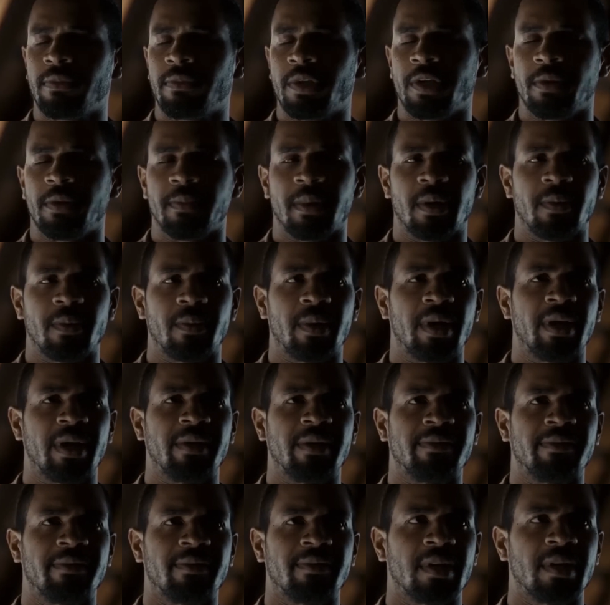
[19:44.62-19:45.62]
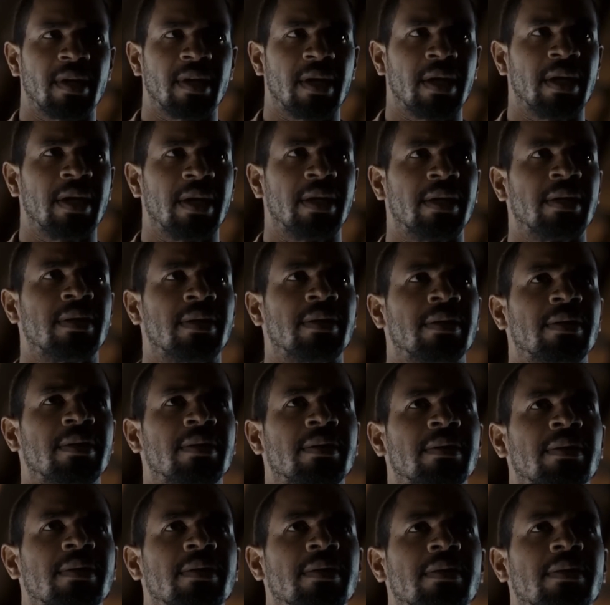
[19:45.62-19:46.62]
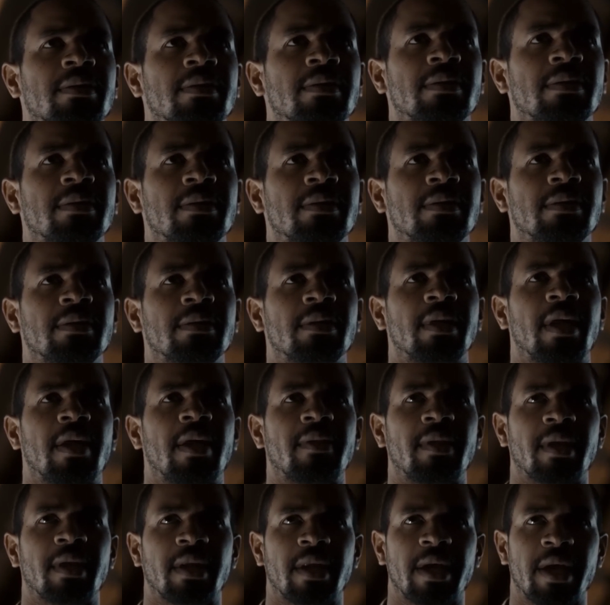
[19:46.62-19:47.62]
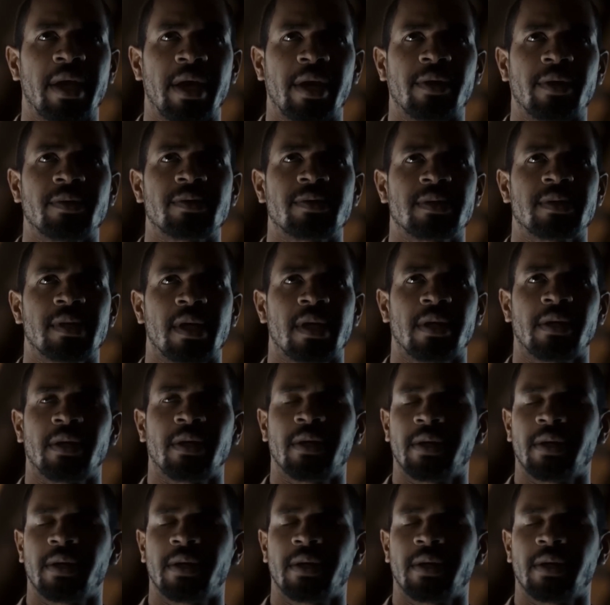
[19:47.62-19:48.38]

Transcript: Everything in Jason Grant's new town is in its proper position,